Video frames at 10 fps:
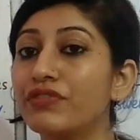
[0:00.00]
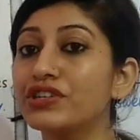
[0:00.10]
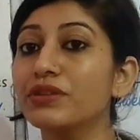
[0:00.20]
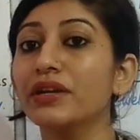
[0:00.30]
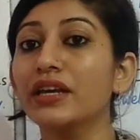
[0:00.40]
of
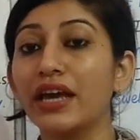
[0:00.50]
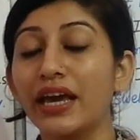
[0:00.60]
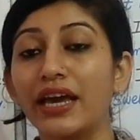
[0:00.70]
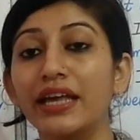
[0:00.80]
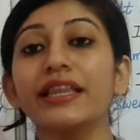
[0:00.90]
vitamin
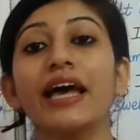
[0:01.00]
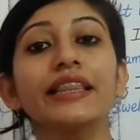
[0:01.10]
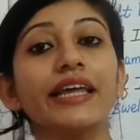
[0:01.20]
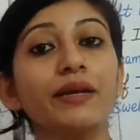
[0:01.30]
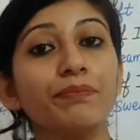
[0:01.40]
A,
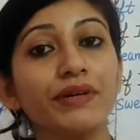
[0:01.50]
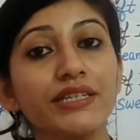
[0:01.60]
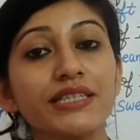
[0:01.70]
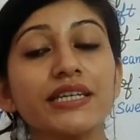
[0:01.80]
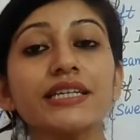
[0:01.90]
then that
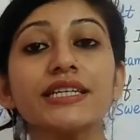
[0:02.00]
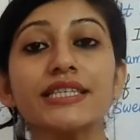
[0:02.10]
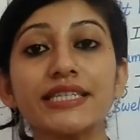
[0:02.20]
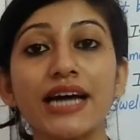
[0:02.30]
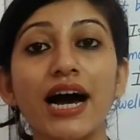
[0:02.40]

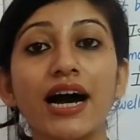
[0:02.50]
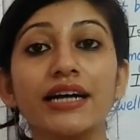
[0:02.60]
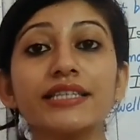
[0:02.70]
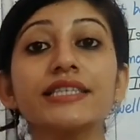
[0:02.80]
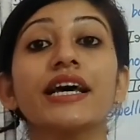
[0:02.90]
person
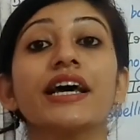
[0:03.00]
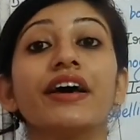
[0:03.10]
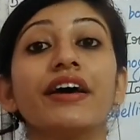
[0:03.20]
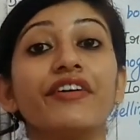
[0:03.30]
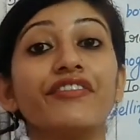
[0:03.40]
starts
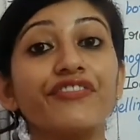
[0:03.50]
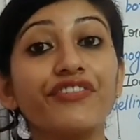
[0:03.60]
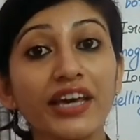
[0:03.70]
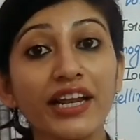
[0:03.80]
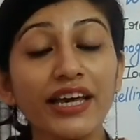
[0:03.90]

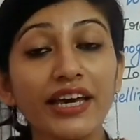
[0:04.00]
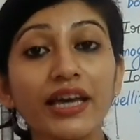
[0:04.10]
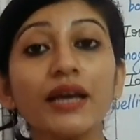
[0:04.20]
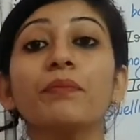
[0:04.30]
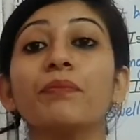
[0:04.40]

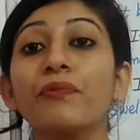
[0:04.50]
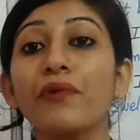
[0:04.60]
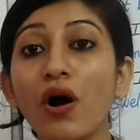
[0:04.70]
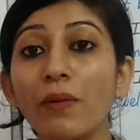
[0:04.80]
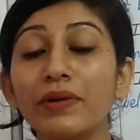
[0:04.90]
feeling
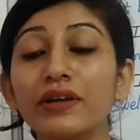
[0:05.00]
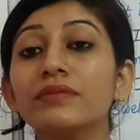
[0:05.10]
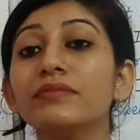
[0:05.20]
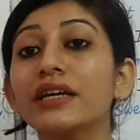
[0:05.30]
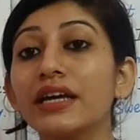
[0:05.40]

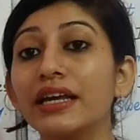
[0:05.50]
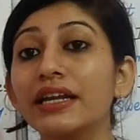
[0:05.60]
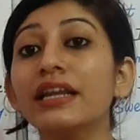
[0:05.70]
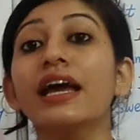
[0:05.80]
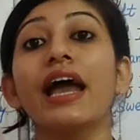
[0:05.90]
problem
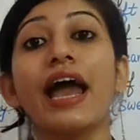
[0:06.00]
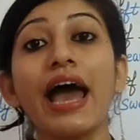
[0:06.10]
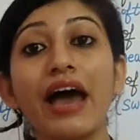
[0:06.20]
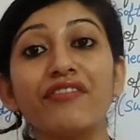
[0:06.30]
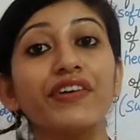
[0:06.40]
in
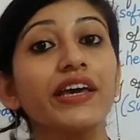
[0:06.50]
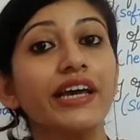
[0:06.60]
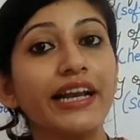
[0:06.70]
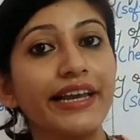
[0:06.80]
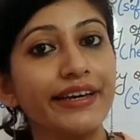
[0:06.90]

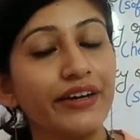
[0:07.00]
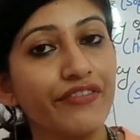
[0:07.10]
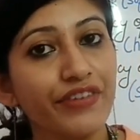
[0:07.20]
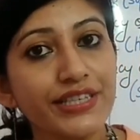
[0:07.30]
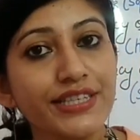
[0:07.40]
having
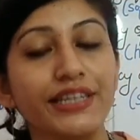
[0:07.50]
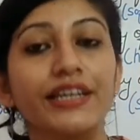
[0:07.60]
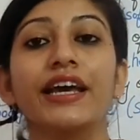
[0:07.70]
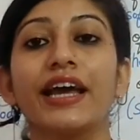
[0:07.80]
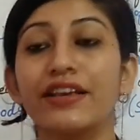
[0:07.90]
clear
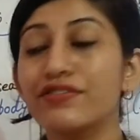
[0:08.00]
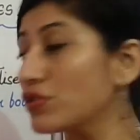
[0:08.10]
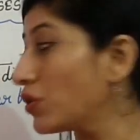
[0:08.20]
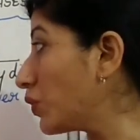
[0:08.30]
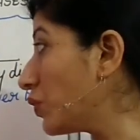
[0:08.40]
vision.
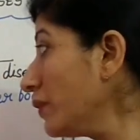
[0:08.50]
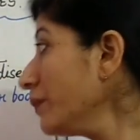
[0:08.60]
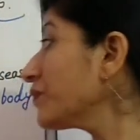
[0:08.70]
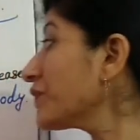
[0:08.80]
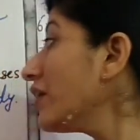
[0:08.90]

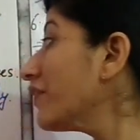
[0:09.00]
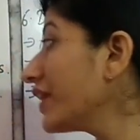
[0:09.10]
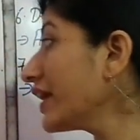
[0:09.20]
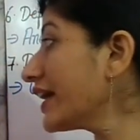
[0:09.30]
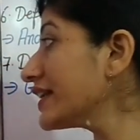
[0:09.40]
So
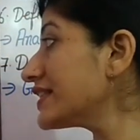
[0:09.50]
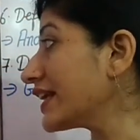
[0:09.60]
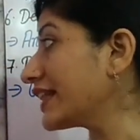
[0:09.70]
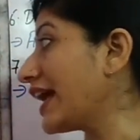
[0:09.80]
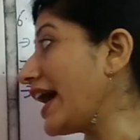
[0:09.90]
we can
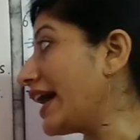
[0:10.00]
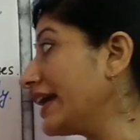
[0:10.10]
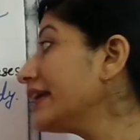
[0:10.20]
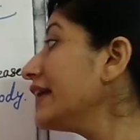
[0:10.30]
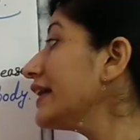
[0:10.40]
say
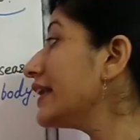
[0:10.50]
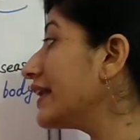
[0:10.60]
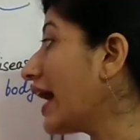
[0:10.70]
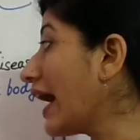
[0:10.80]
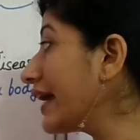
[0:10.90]
that
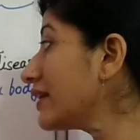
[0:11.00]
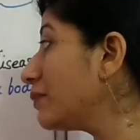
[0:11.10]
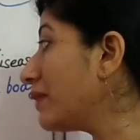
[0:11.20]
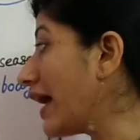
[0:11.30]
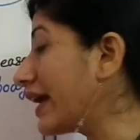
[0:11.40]

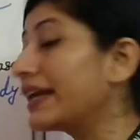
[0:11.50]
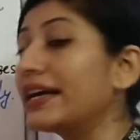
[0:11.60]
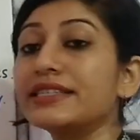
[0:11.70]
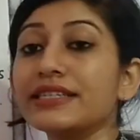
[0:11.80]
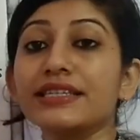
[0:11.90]
night
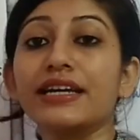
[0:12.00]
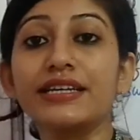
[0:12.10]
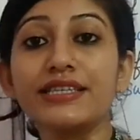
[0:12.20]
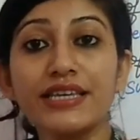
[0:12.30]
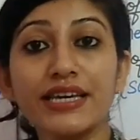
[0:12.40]
blindness is
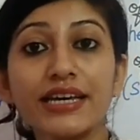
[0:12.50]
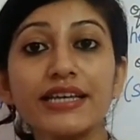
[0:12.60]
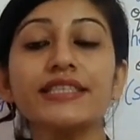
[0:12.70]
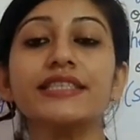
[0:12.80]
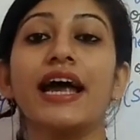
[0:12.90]
a
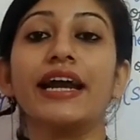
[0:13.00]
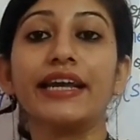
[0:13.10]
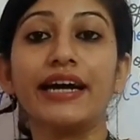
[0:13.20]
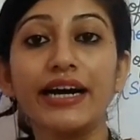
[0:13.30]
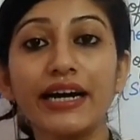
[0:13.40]
disease
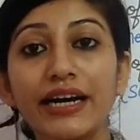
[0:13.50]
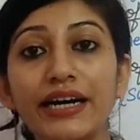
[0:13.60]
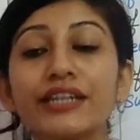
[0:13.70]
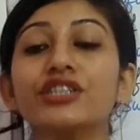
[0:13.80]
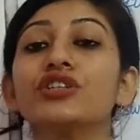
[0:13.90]
that
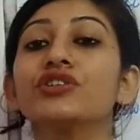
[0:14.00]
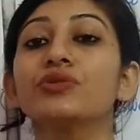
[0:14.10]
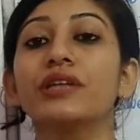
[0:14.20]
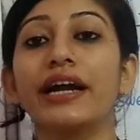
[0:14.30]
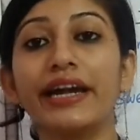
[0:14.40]
occurs due
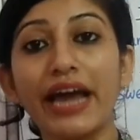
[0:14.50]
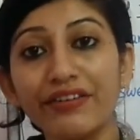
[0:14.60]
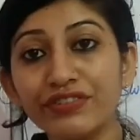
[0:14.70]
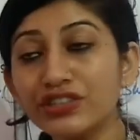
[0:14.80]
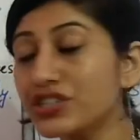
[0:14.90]
to the
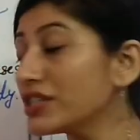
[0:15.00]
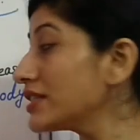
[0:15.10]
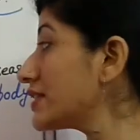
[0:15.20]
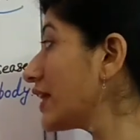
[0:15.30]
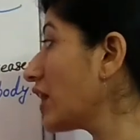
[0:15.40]

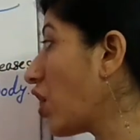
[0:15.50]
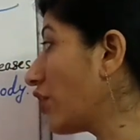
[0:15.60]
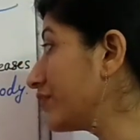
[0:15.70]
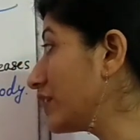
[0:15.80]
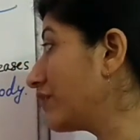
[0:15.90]
deficiency
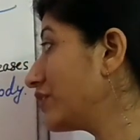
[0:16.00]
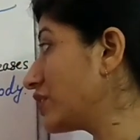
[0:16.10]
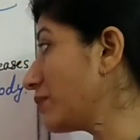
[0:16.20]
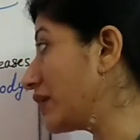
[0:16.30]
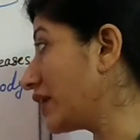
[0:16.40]
of the
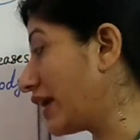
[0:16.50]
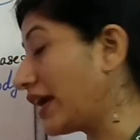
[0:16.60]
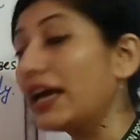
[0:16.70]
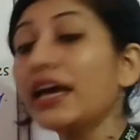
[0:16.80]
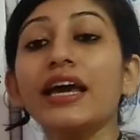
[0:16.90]
vitamin
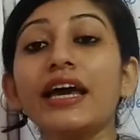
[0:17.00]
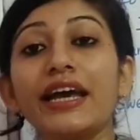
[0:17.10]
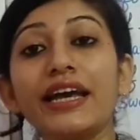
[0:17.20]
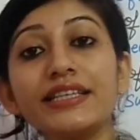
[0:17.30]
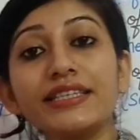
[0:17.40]

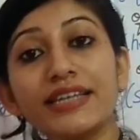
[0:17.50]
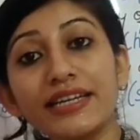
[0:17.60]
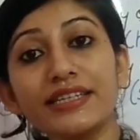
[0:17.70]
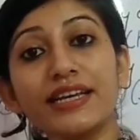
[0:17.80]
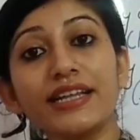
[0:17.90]
A.
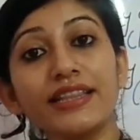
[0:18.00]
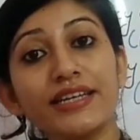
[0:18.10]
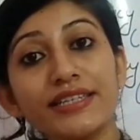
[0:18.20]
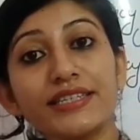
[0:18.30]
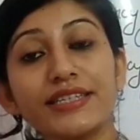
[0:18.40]
In
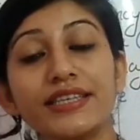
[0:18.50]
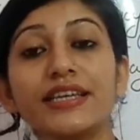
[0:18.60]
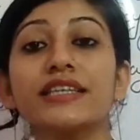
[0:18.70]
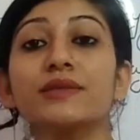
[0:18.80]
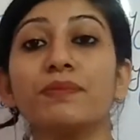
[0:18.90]
this
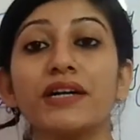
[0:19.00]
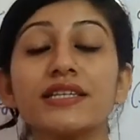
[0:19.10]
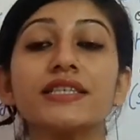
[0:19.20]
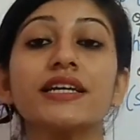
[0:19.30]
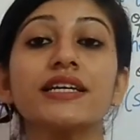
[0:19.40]
disease,
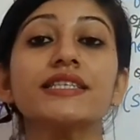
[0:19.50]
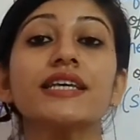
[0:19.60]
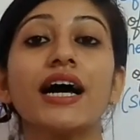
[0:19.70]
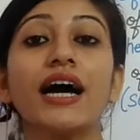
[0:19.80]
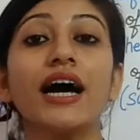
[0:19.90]
person is